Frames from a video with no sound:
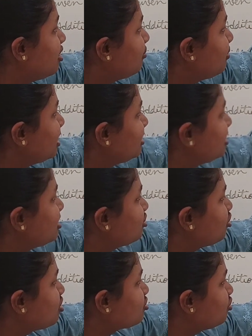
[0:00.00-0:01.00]
but this is
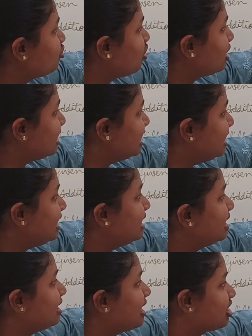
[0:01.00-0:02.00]
also not
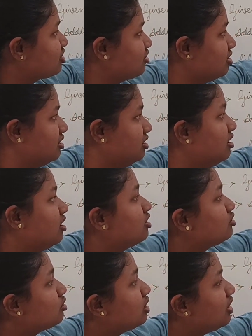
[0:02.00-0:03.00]
needed actually.
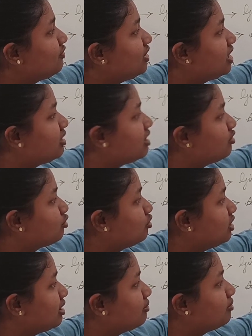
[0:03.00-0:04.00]
So if there are two
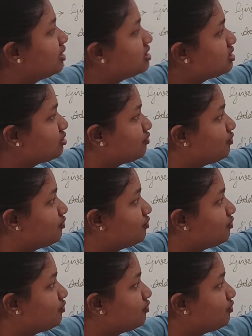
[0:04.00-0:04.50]
numbers